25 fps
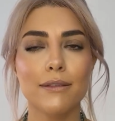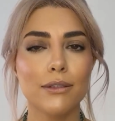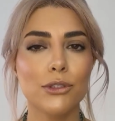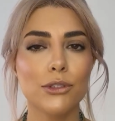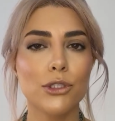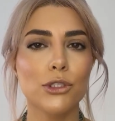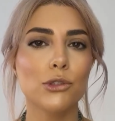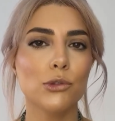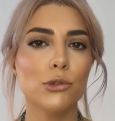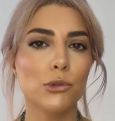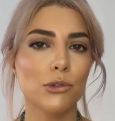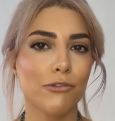
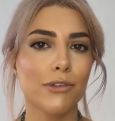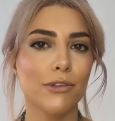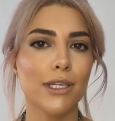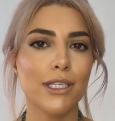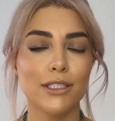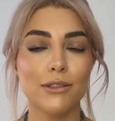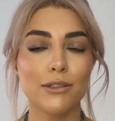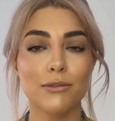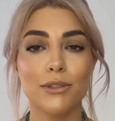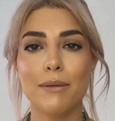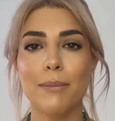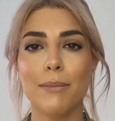just to
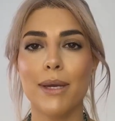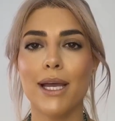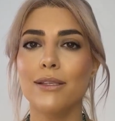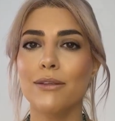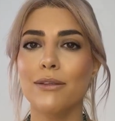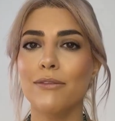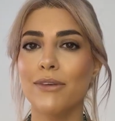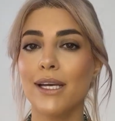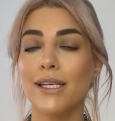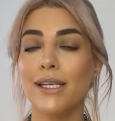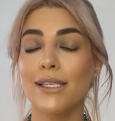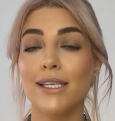effectively
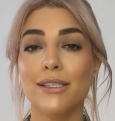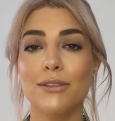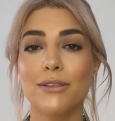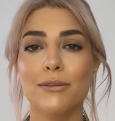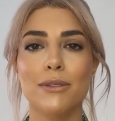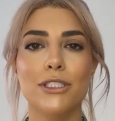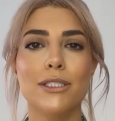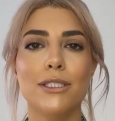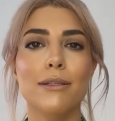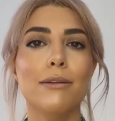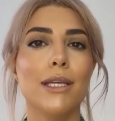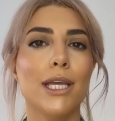mattify that
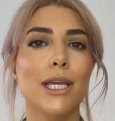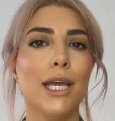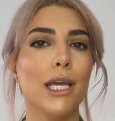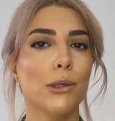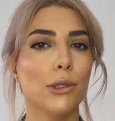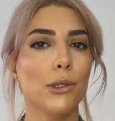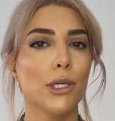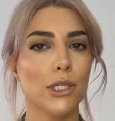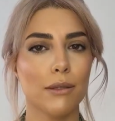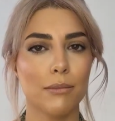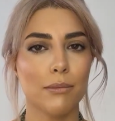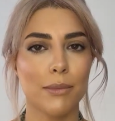specific
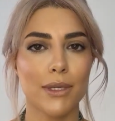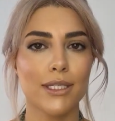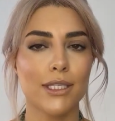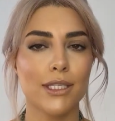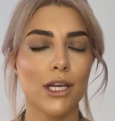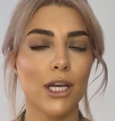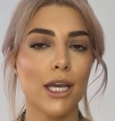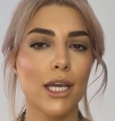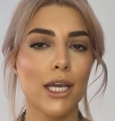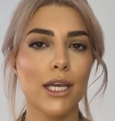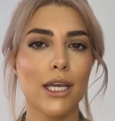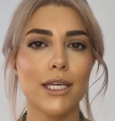area a
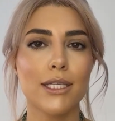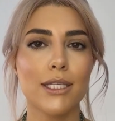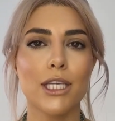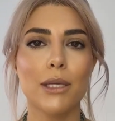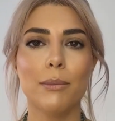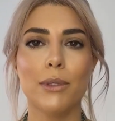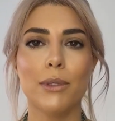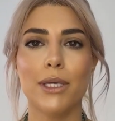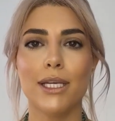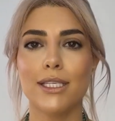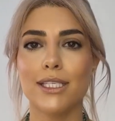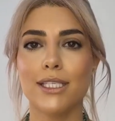bit and
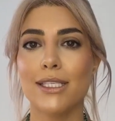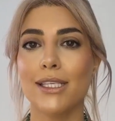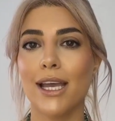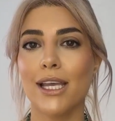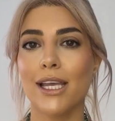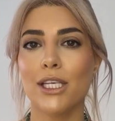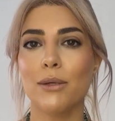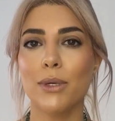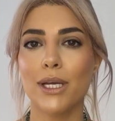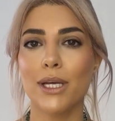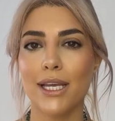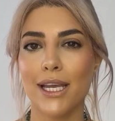completely
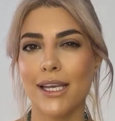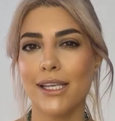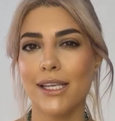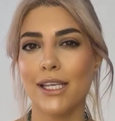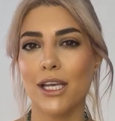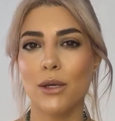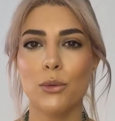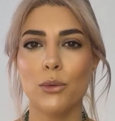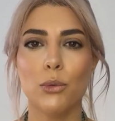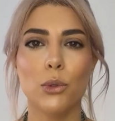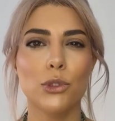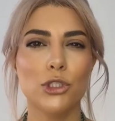take away
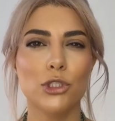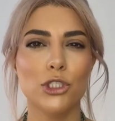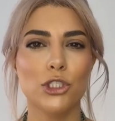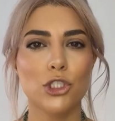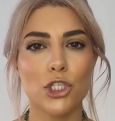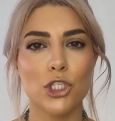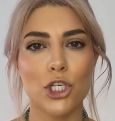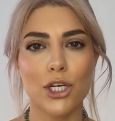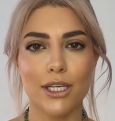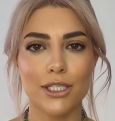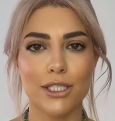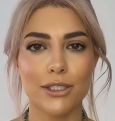any unwanted
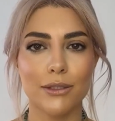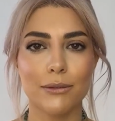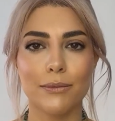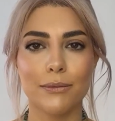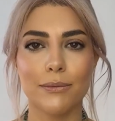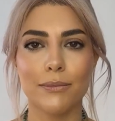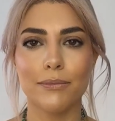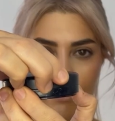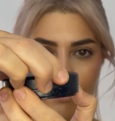shine.